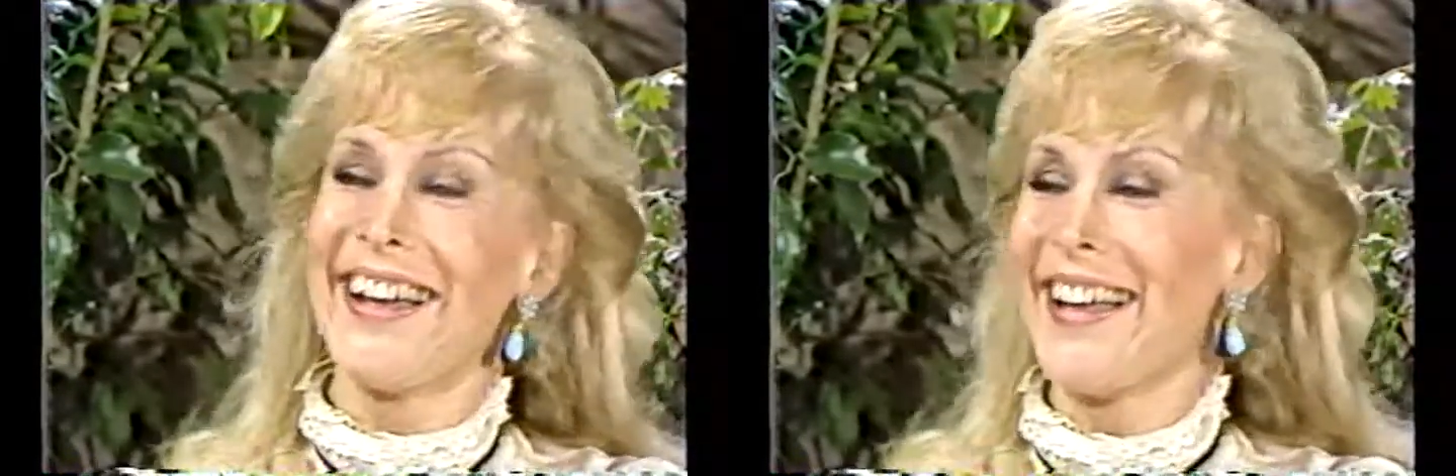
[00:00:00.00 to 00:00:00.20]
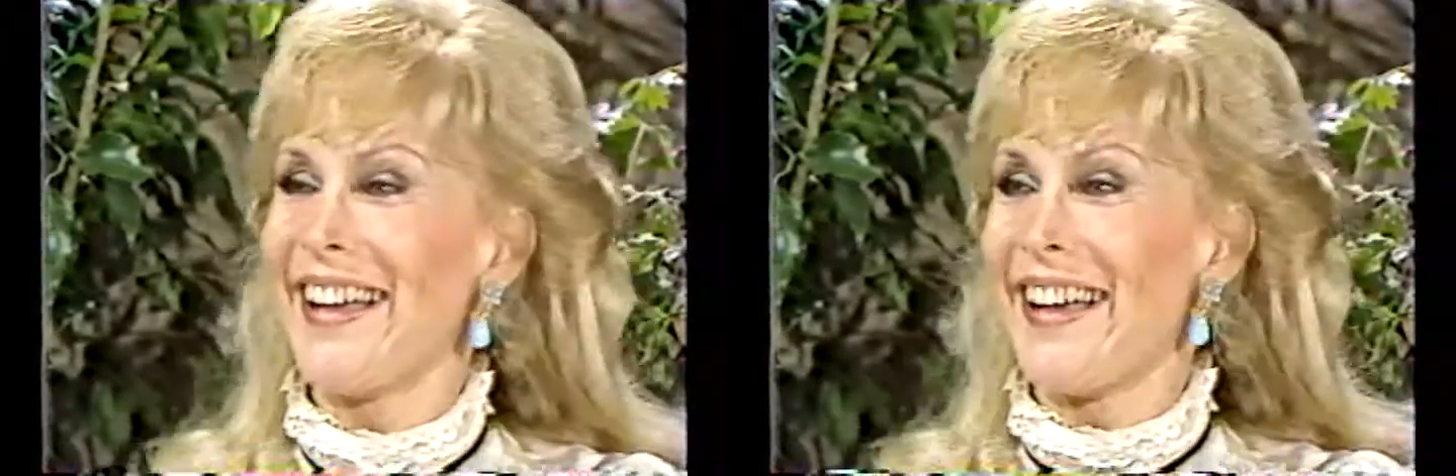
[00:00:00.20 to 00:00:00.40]

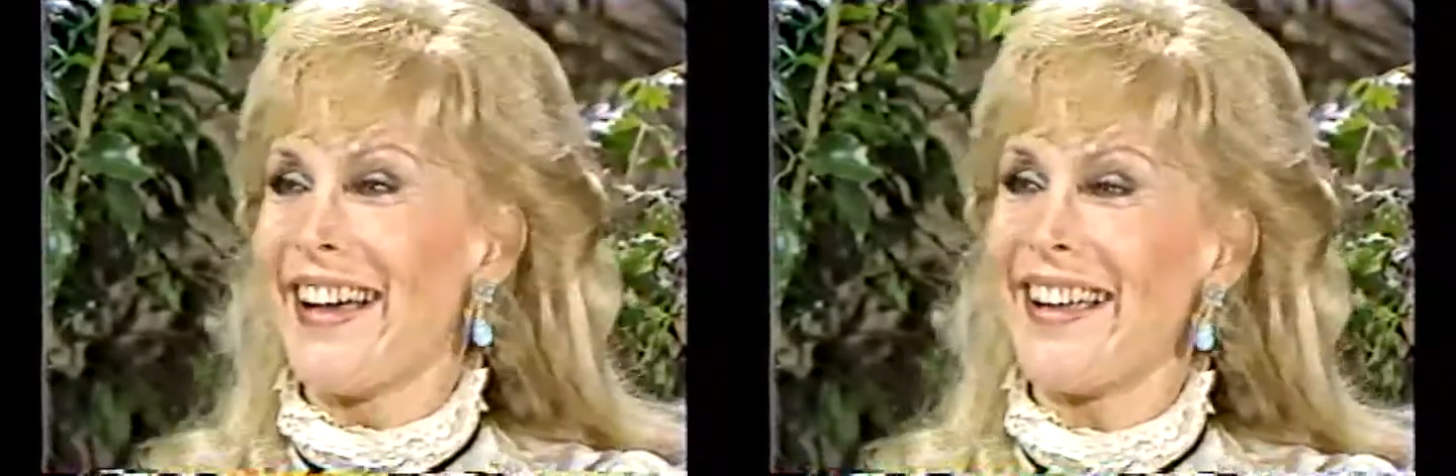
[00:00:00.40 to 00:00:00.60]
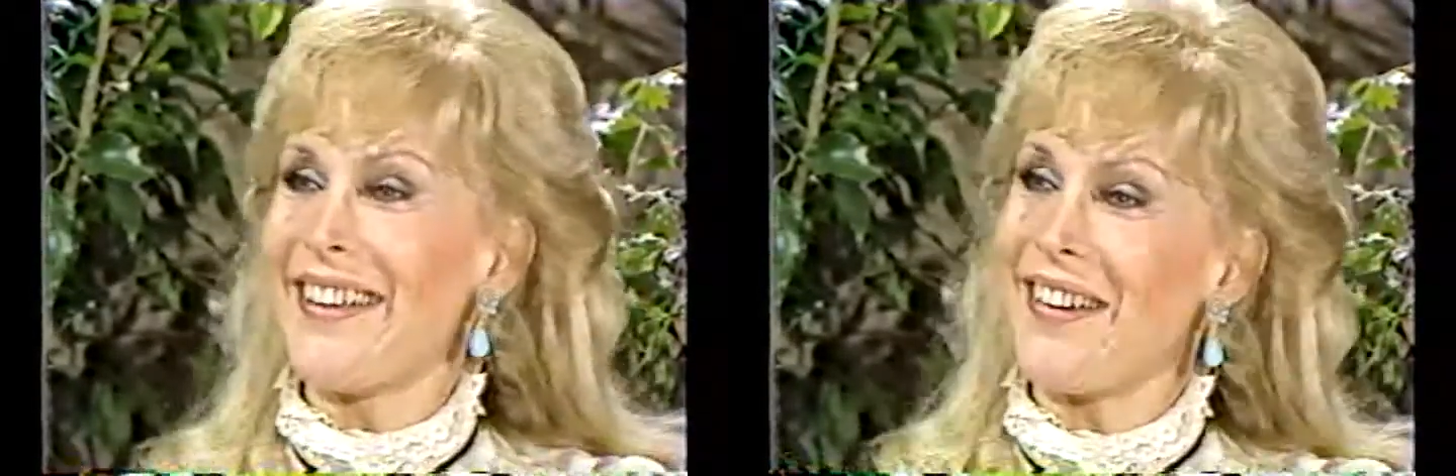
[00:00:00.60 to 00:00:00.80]

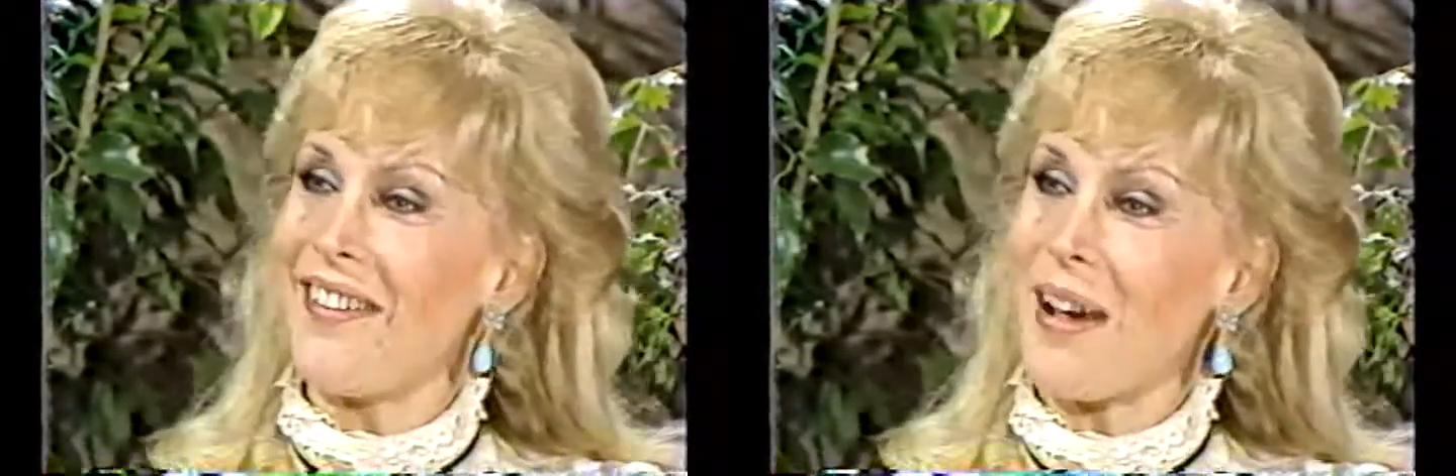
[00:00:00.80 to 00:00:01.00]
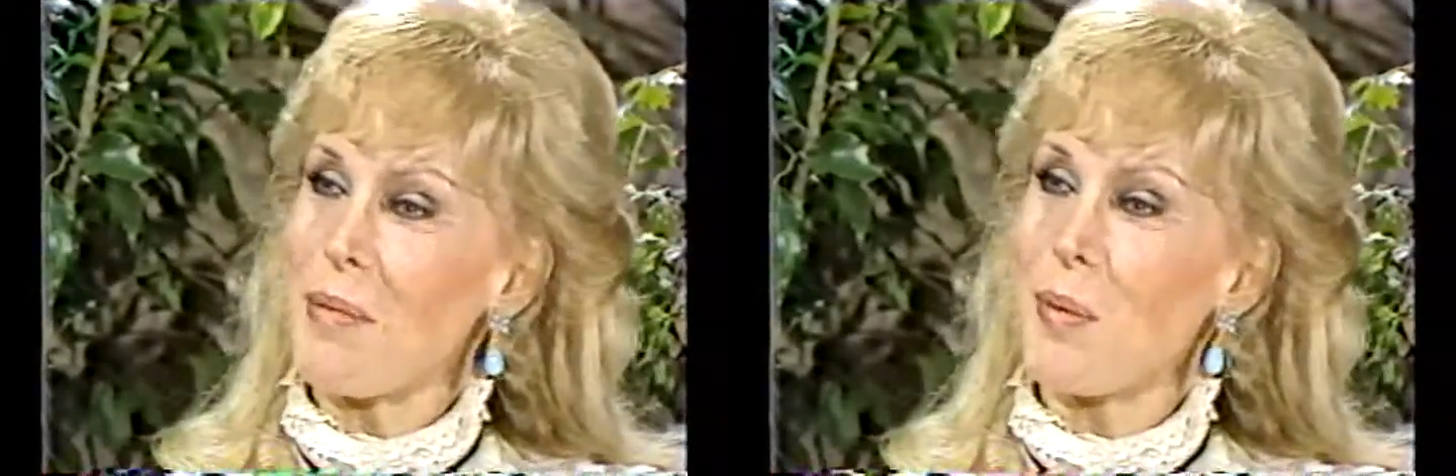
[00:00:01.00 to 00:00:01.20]
See? you know,
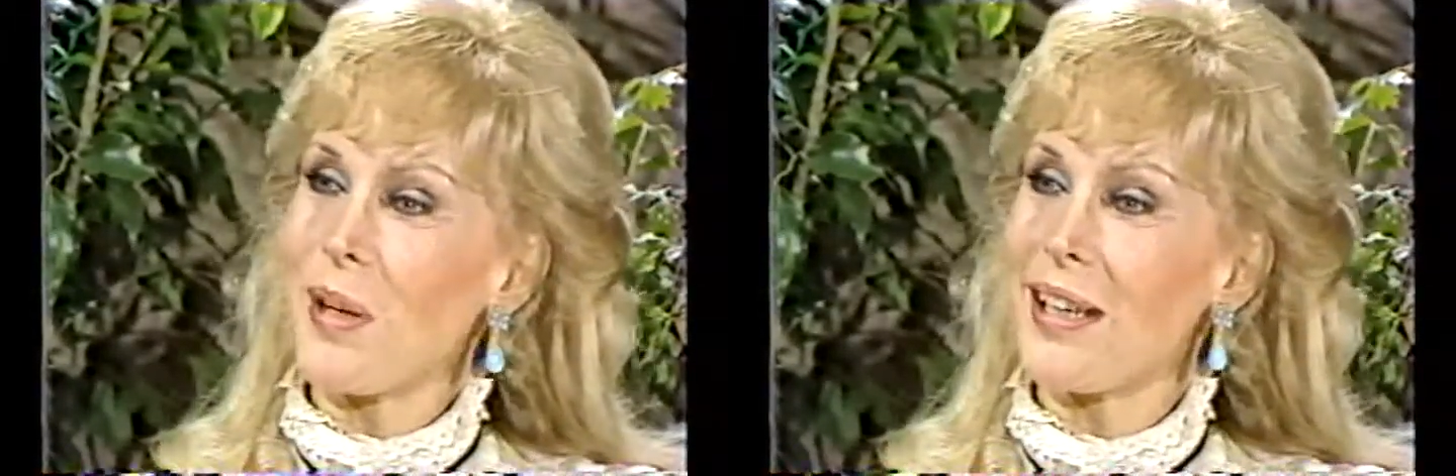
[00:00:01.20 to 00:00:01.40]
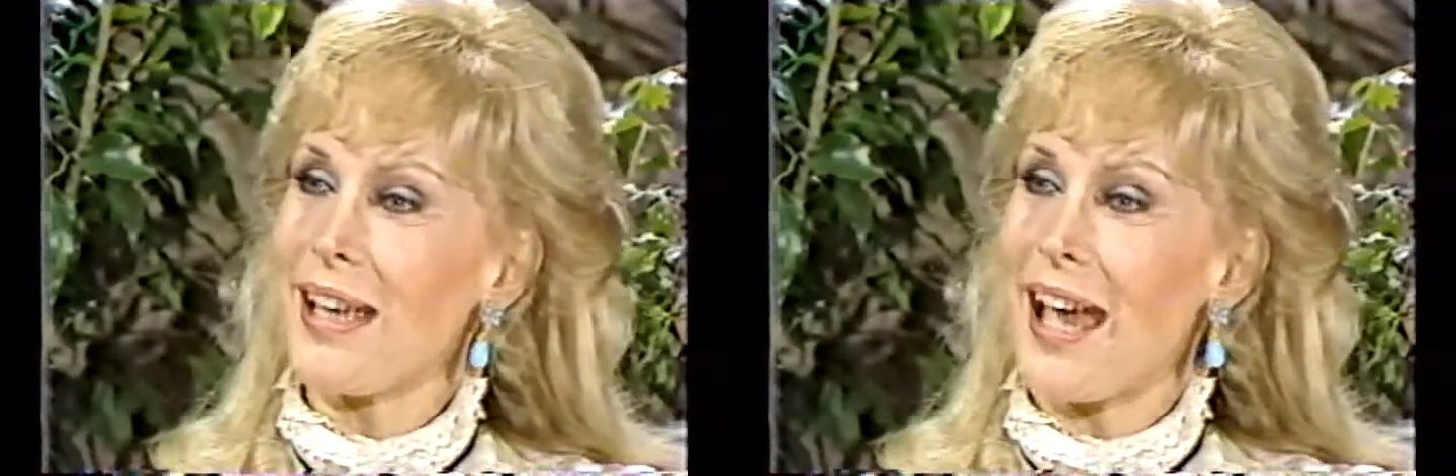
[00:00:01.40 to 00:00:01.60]
I'm a working